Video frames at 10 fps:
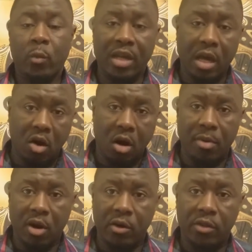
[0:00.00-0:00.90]
We got our
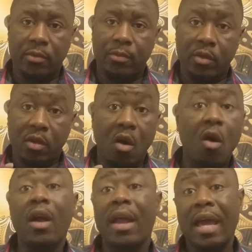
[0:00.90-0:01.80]
birth,
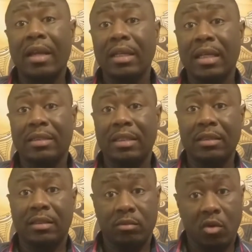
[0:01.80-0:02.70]
our
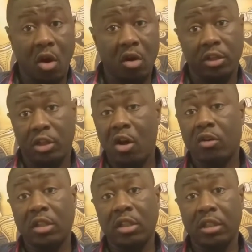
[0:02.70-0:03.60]
adolescence, our
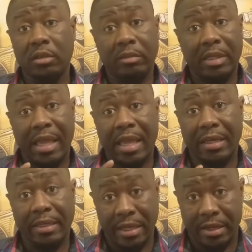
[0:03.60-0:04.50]
adulthood,
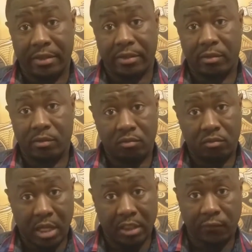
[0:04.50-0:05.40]
and death.
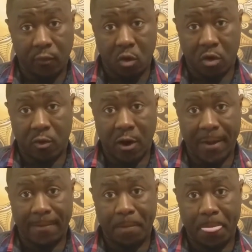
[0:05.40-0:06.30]
That's 4,
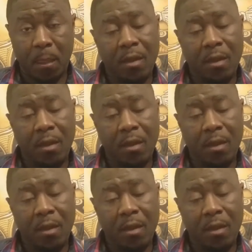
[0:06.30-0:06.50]
right?